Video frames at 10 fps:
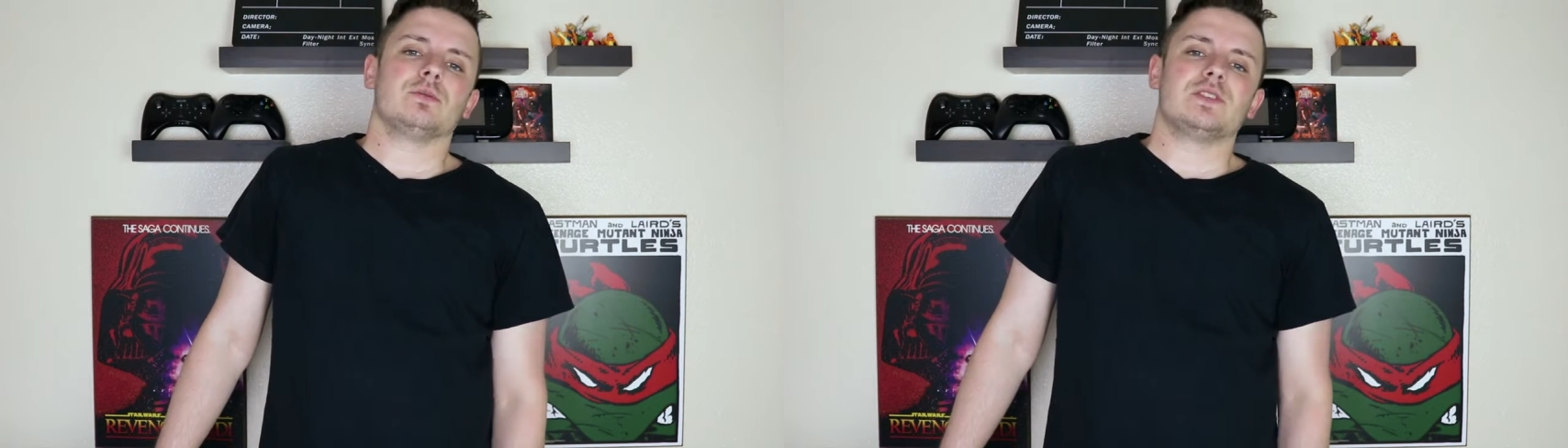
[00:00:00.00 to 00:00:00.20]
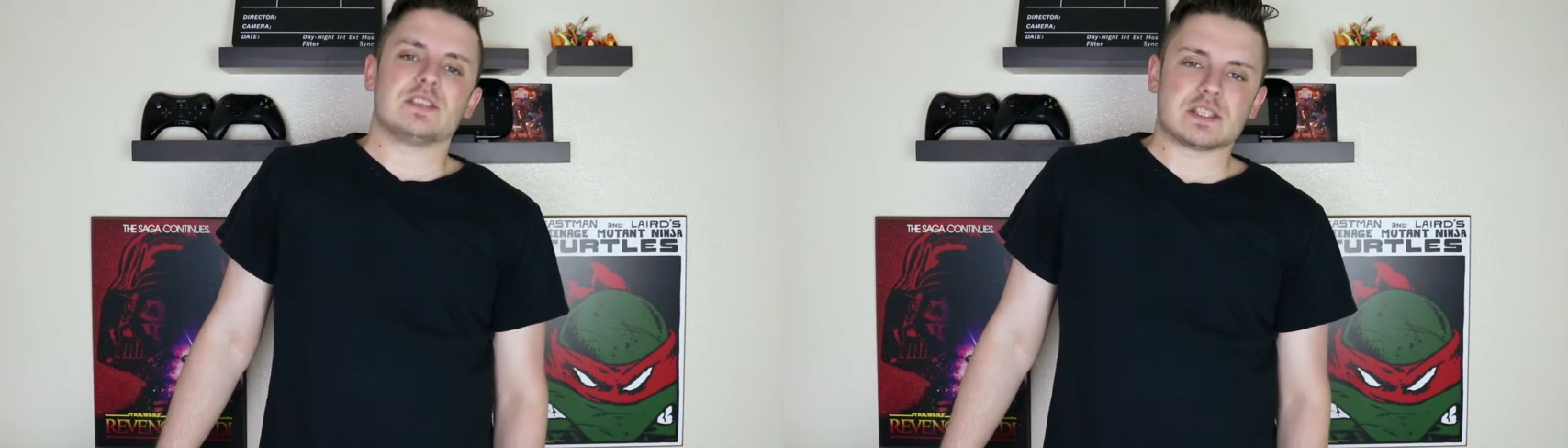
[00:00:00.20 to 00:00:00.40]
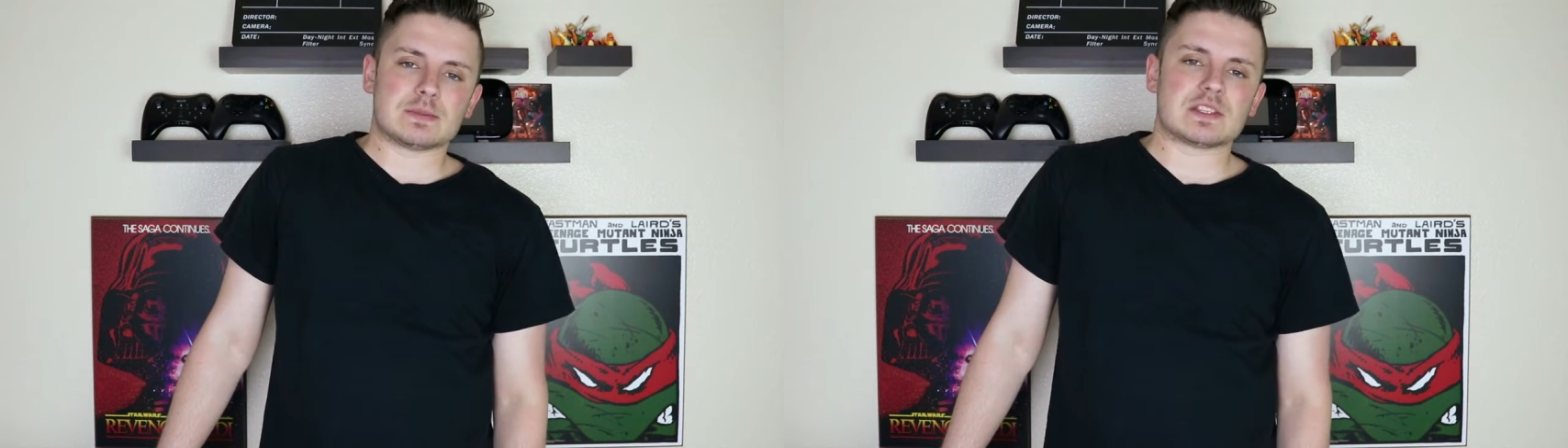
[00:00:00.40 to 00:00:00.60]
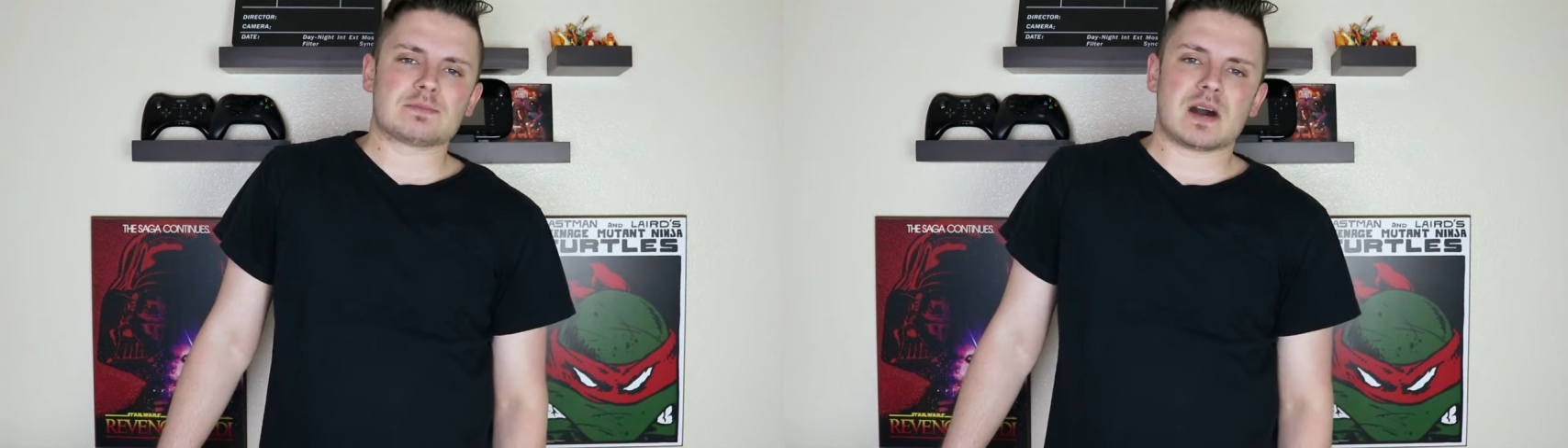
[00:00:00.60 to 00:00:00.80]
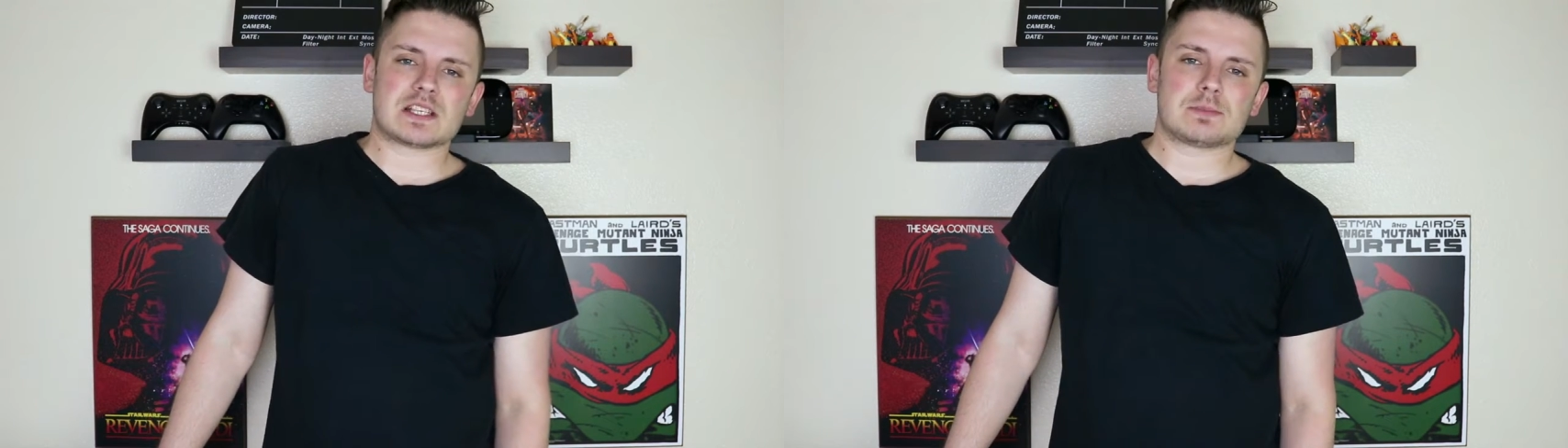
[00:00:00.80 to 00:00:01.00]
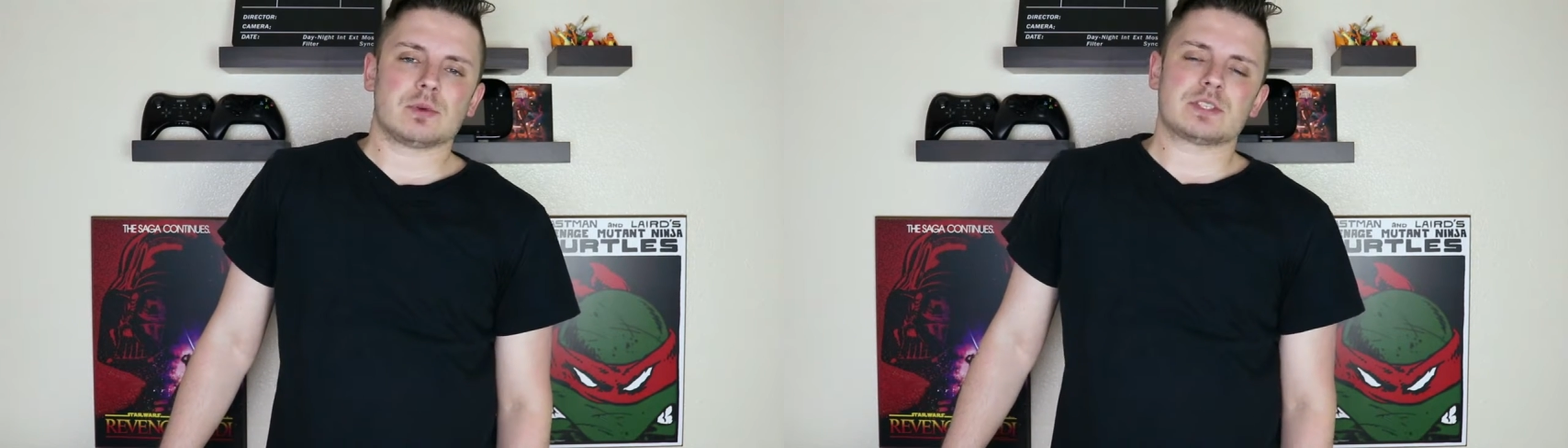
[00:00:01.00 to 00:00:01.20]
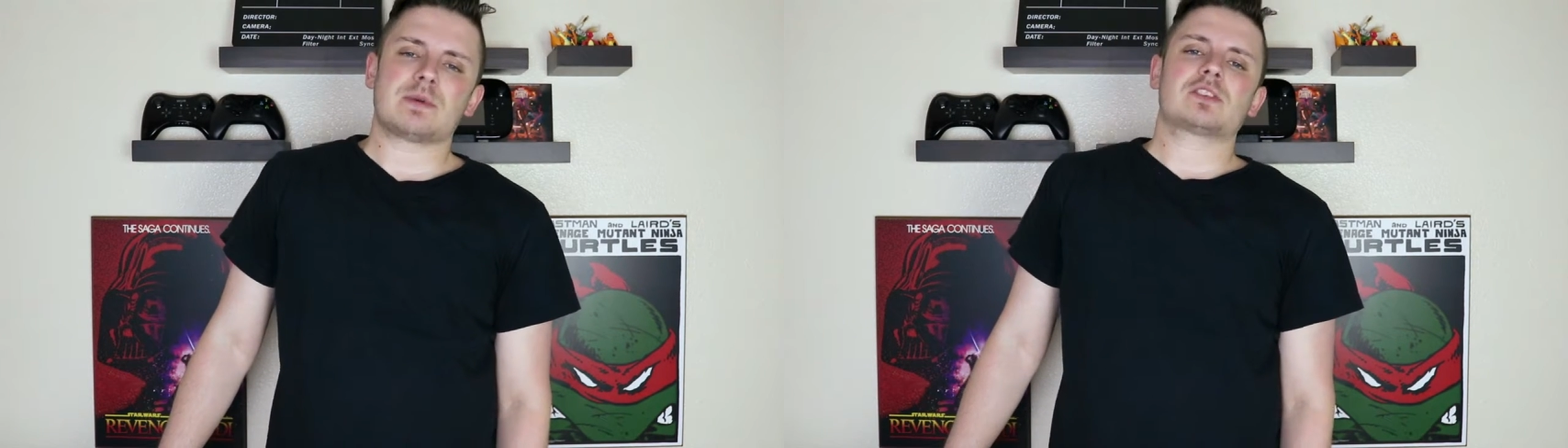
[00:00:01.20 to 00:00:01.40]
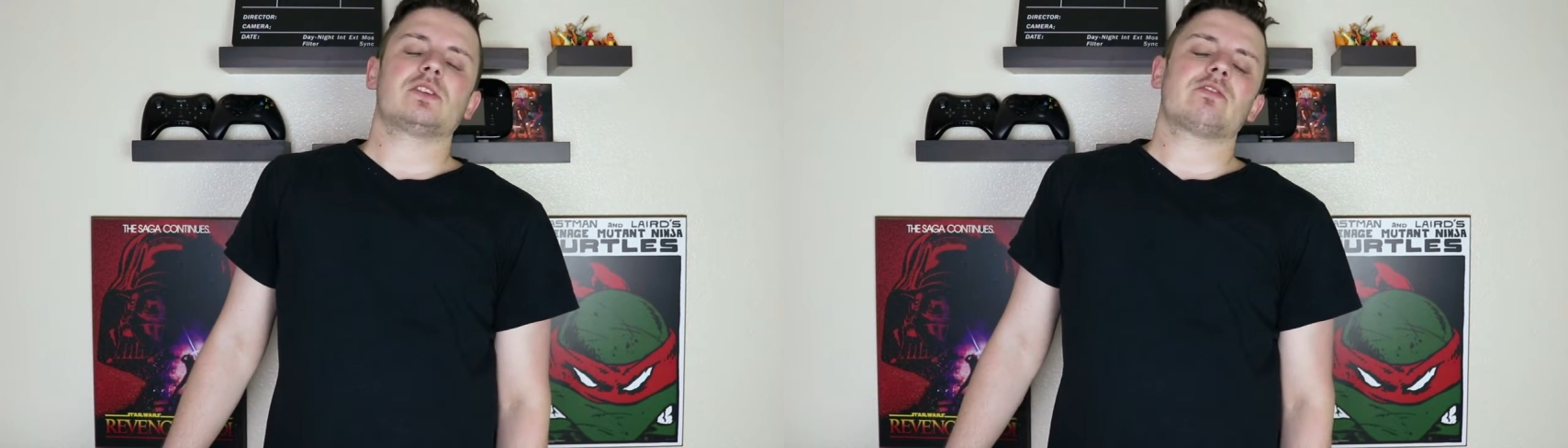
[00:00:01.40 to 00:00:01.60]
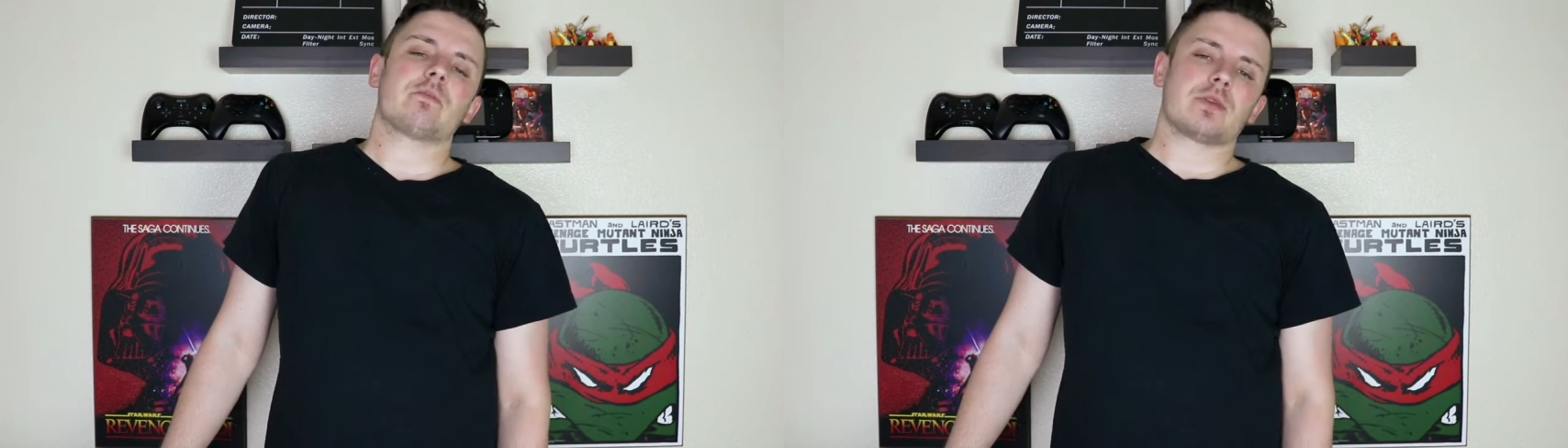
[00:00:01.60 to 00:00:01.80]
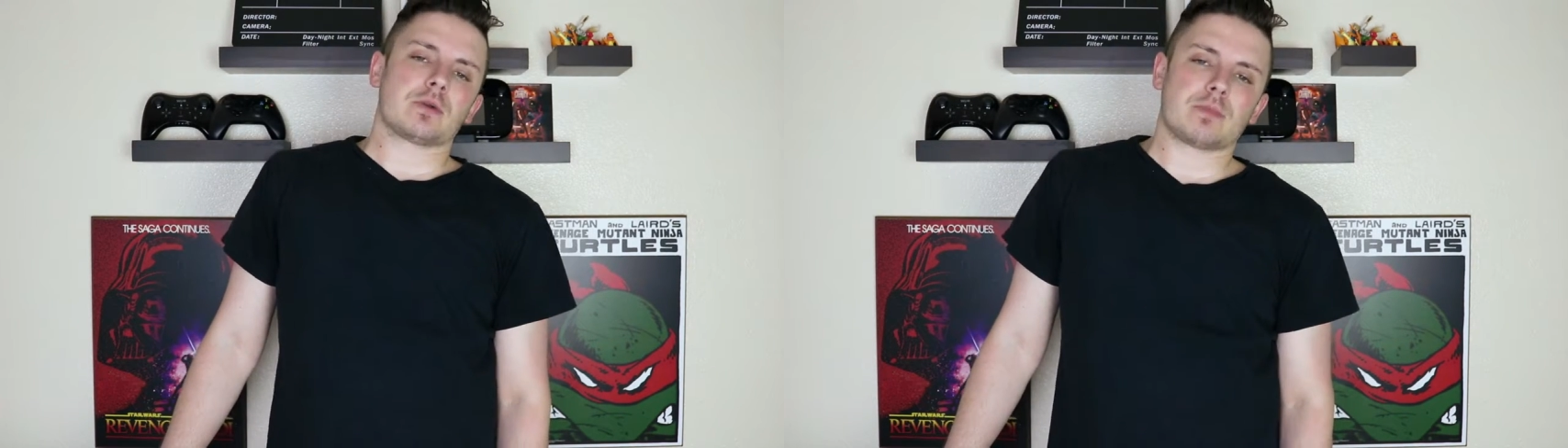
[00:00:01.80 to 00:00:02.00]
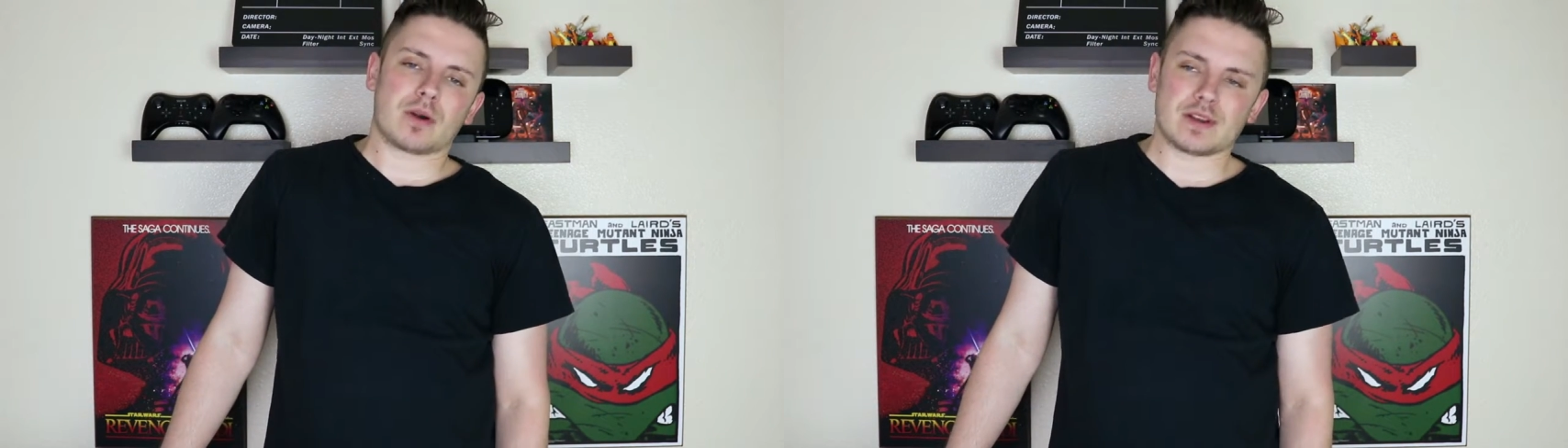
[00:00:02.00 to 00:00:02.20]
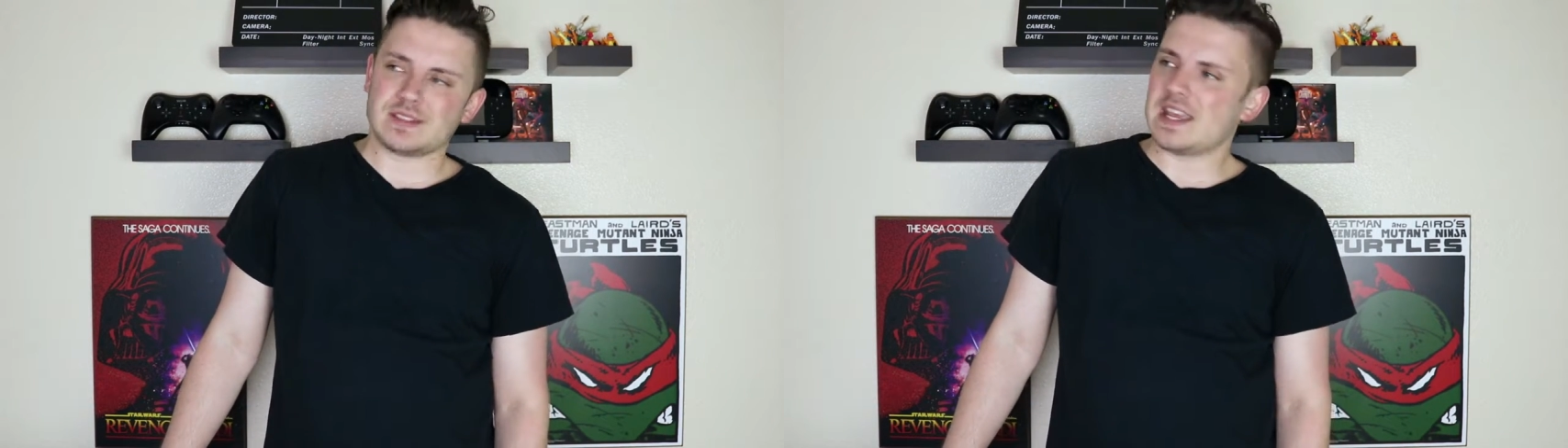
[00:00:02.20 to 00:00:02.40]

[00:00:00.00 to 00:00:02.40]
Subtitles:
systems as possible, especially from third parties.